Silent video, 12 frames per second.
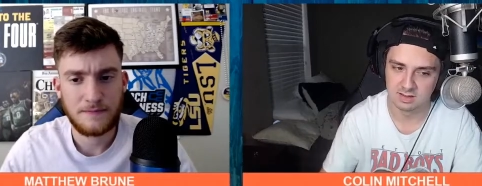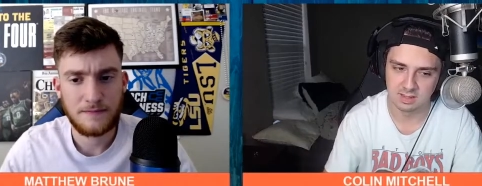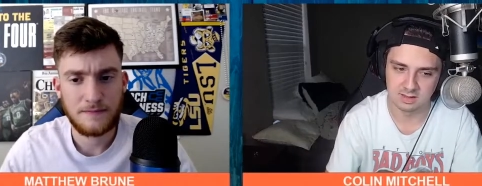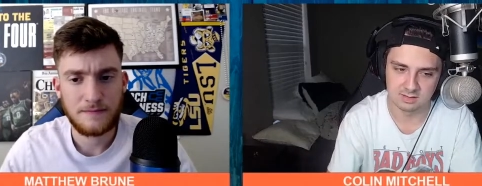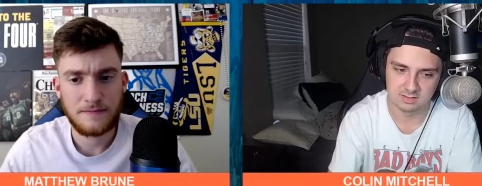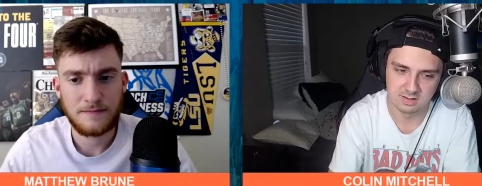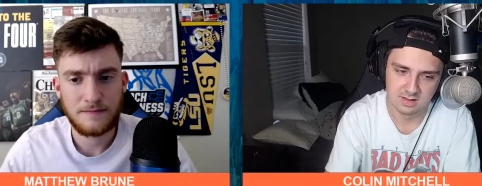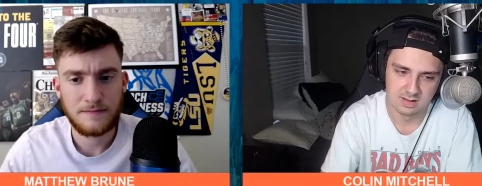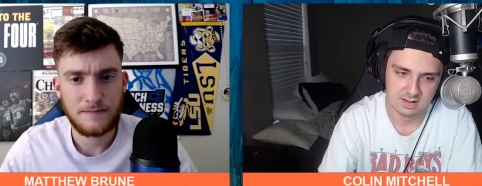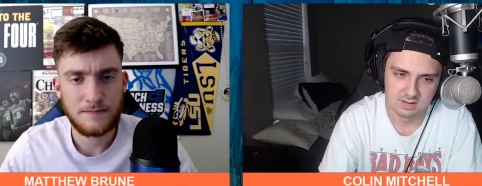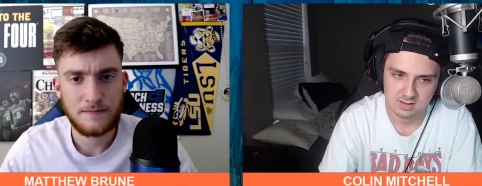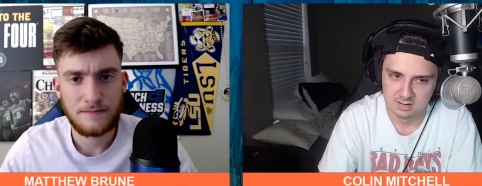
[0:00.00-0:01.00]
Speaker 1: And,
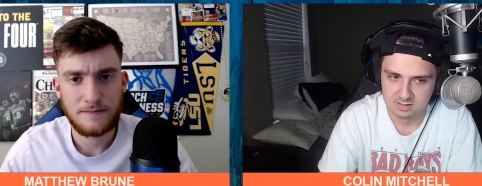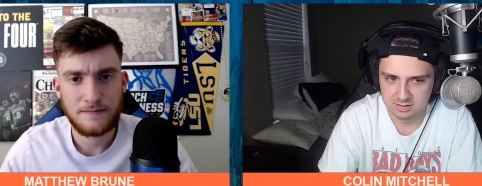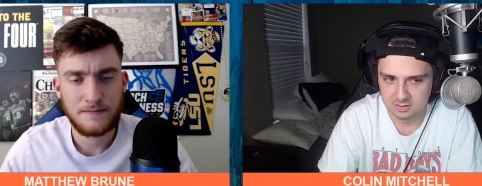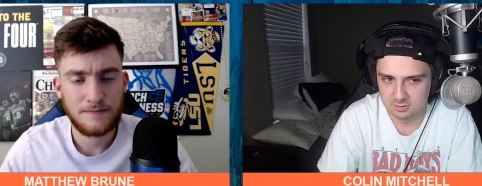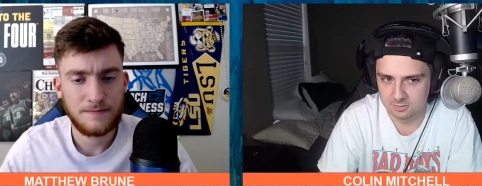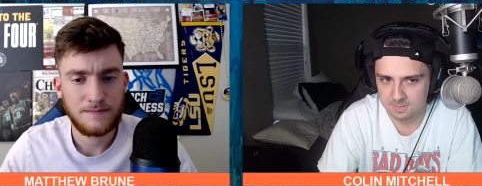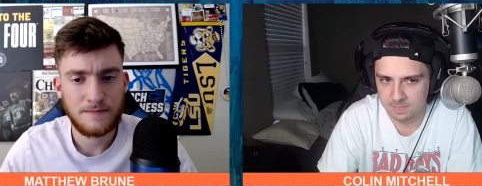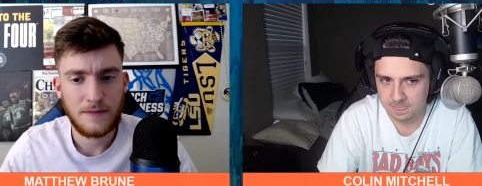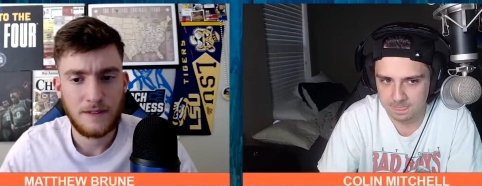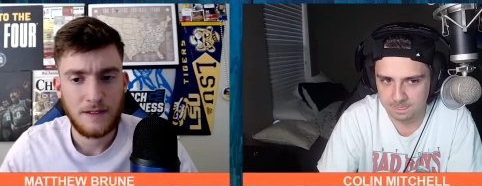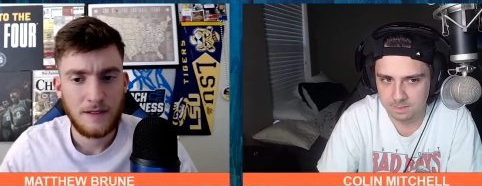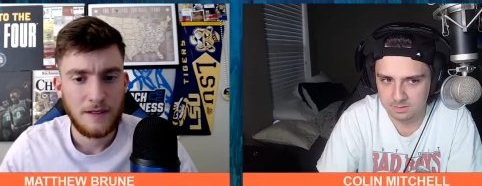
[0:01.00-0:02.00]
you know,
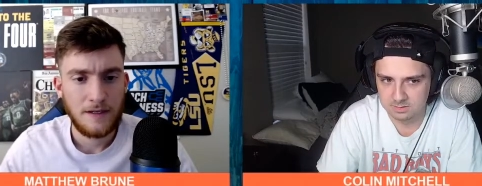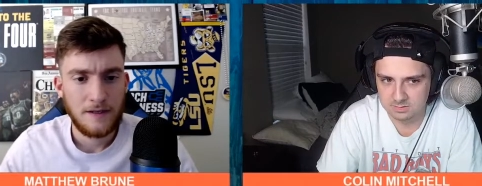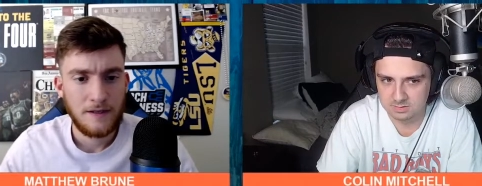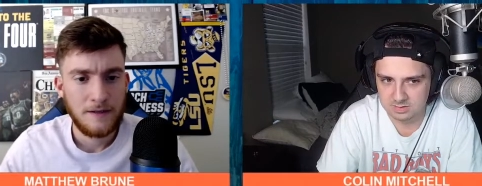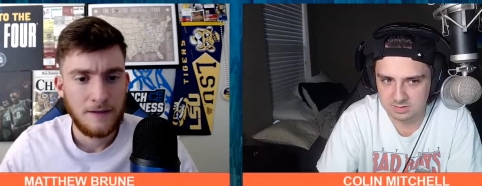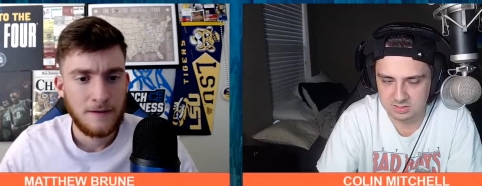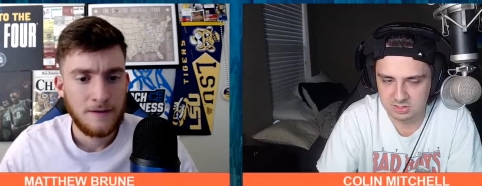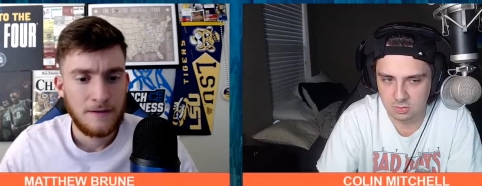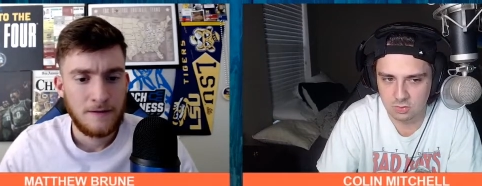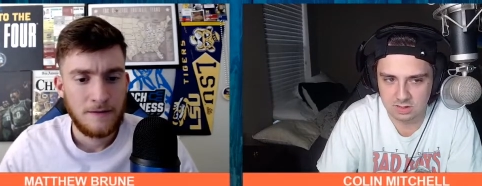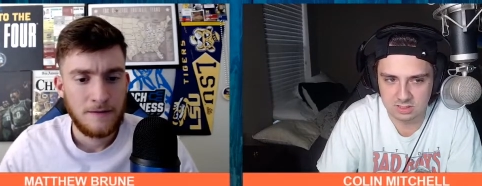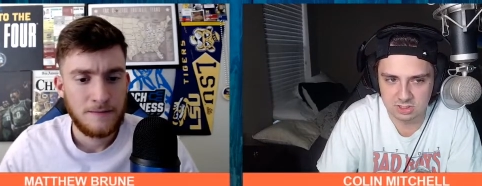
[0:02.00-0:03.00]
the
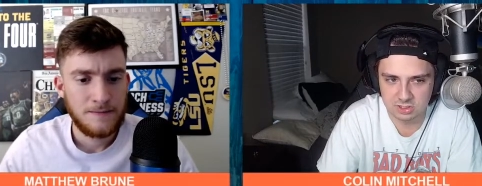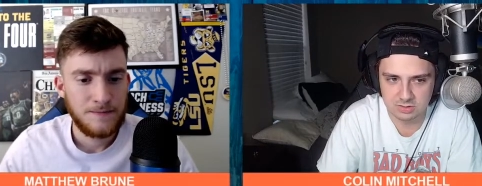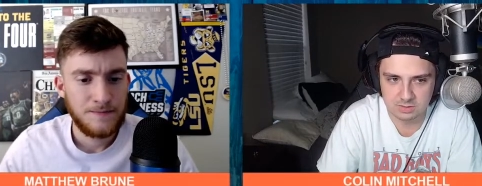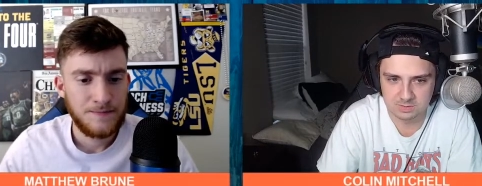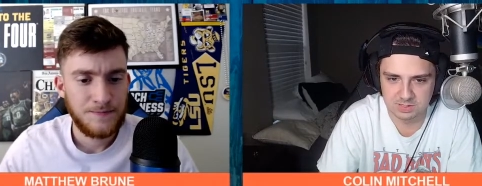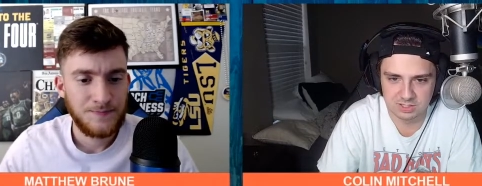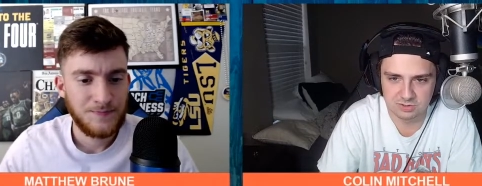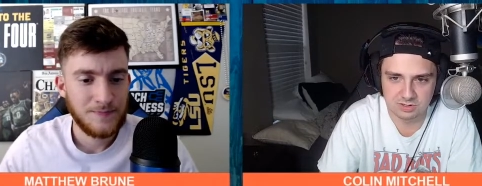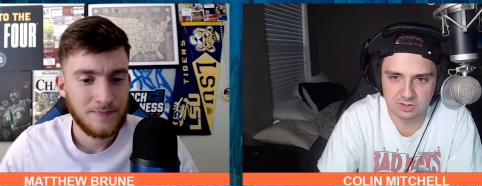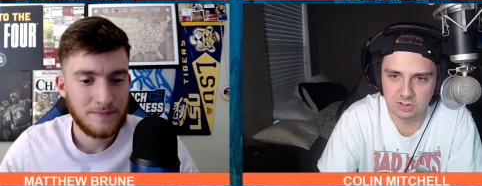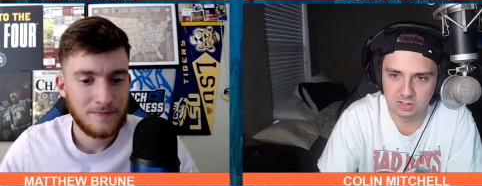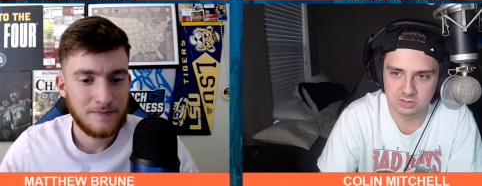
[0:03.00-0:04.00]
scoring and shooting potential
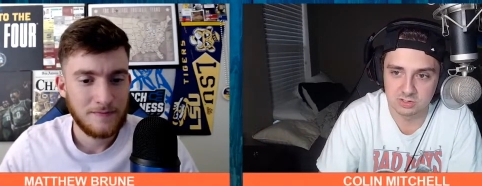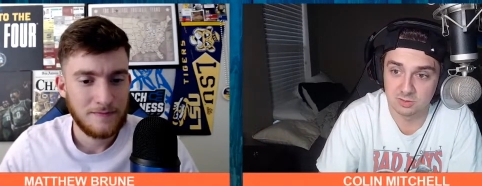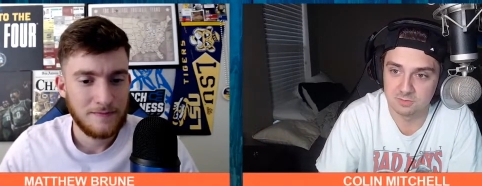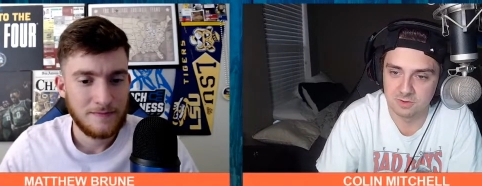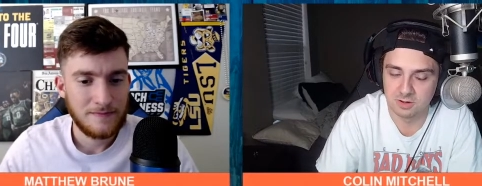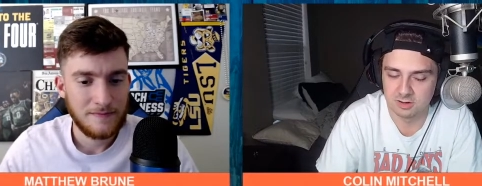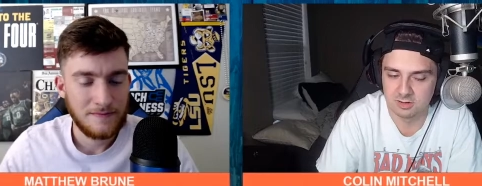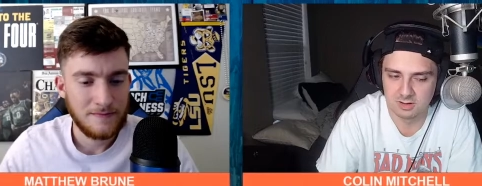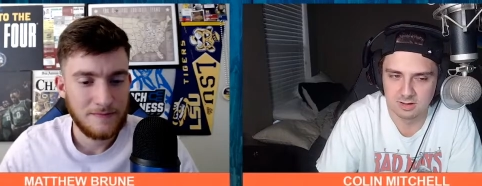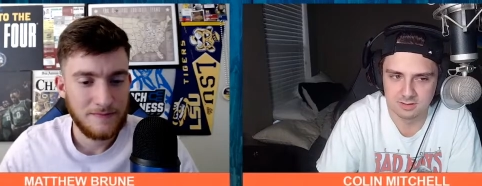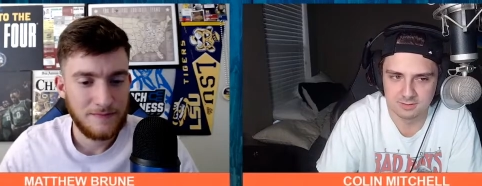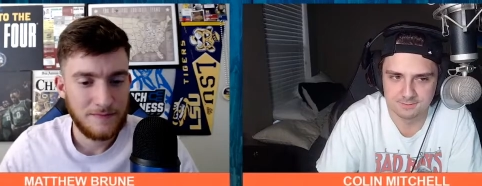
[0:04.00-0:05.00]
can only go so far.
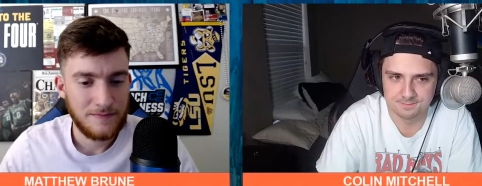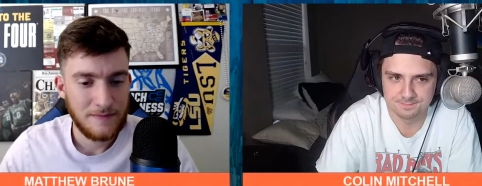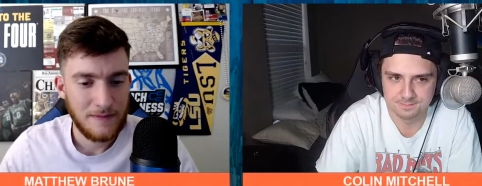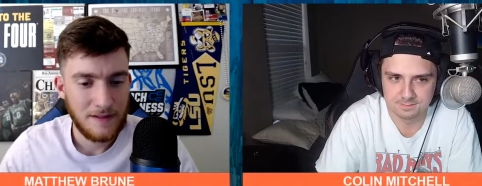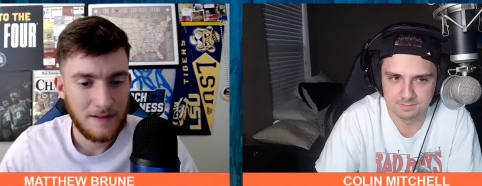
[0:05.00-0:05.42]
Um,